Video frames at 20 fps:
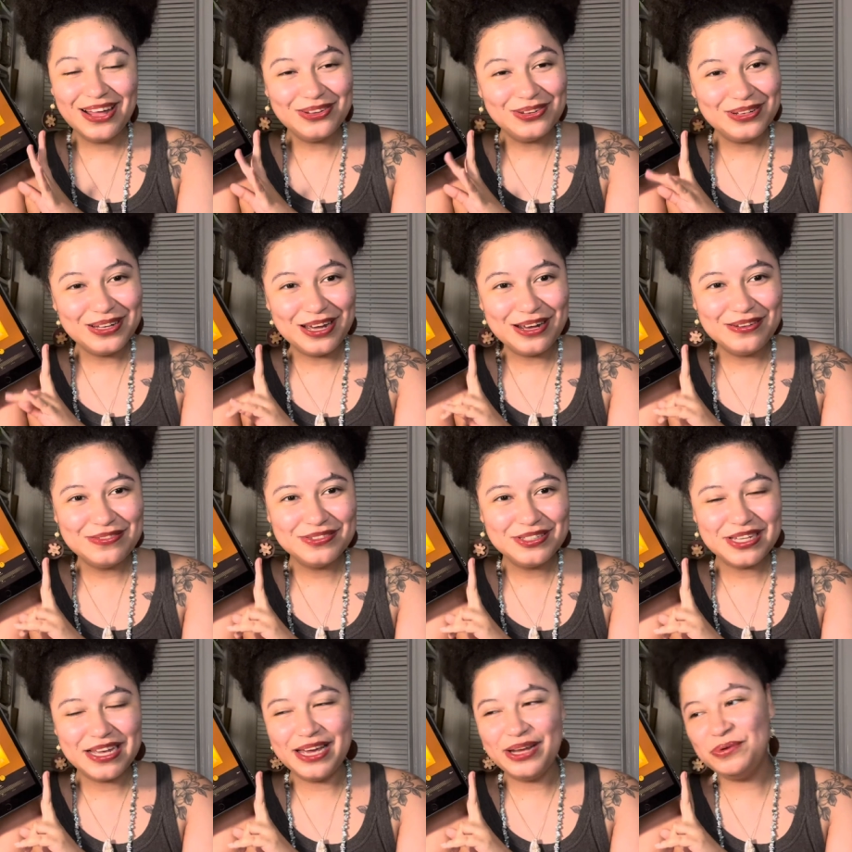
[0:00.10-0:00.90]

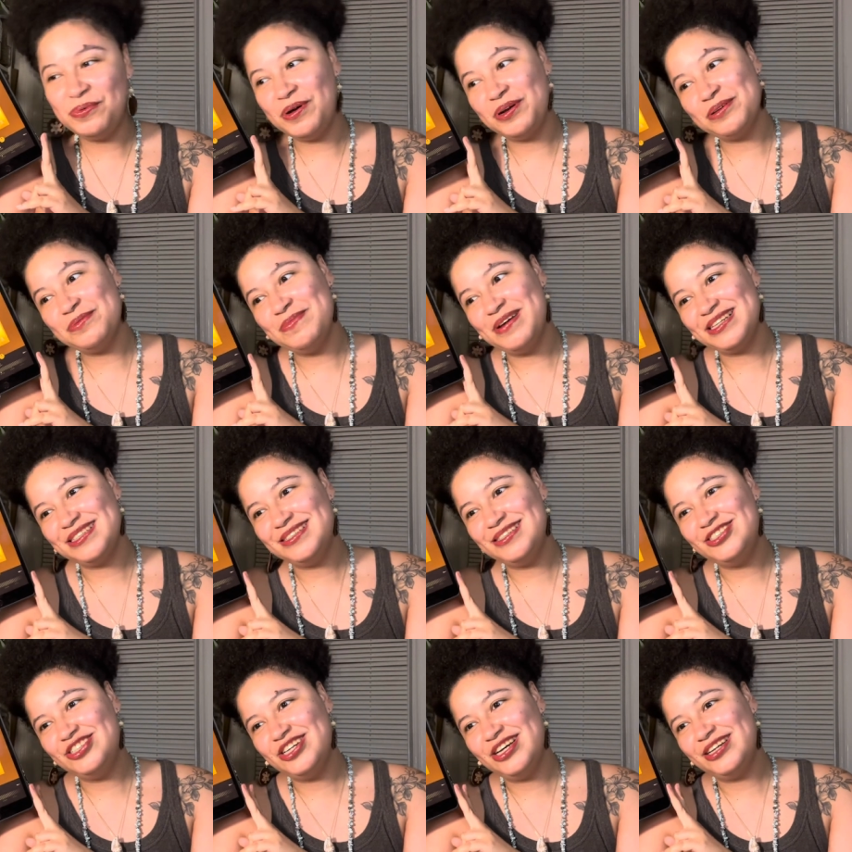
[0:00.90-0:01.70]
loves and welcome back
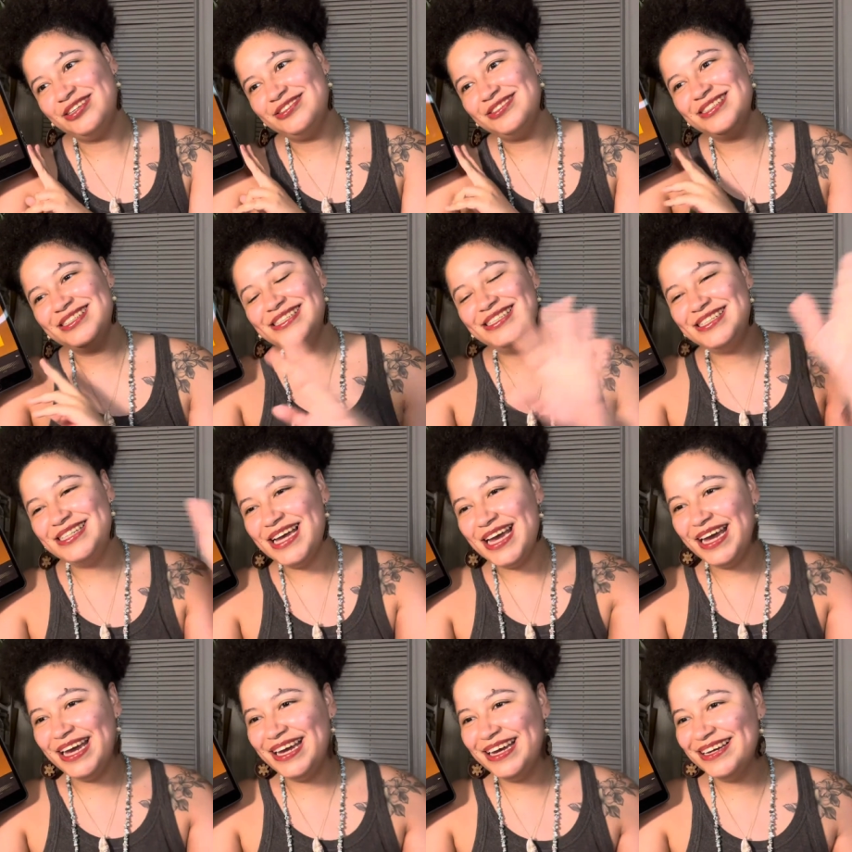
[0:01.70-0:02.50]
to the channel
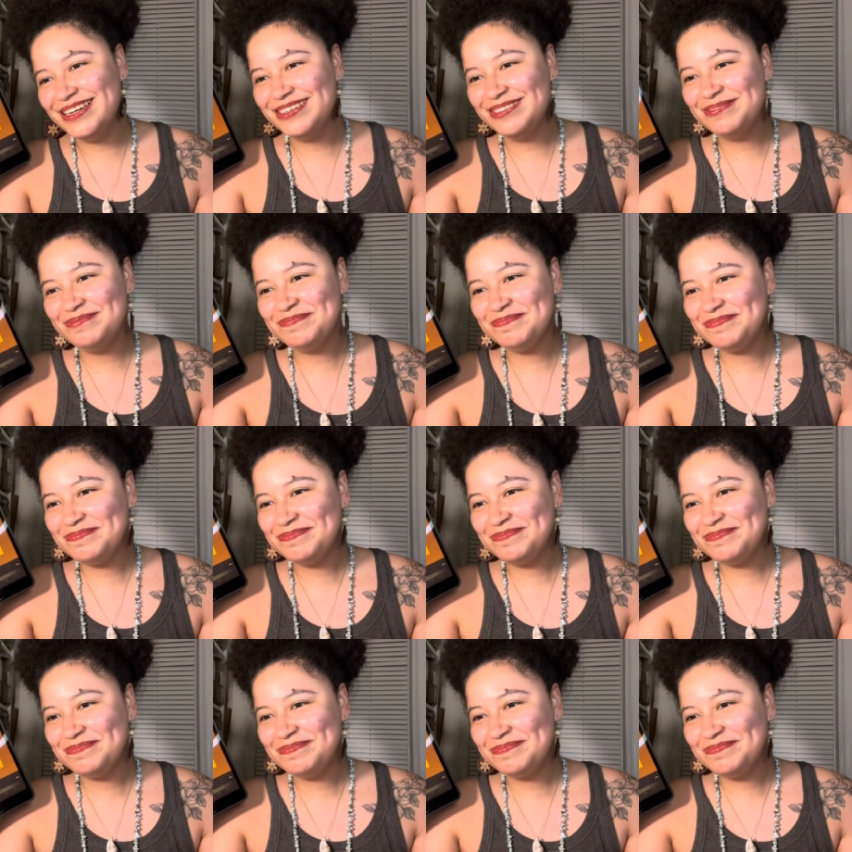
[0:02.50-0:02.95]
today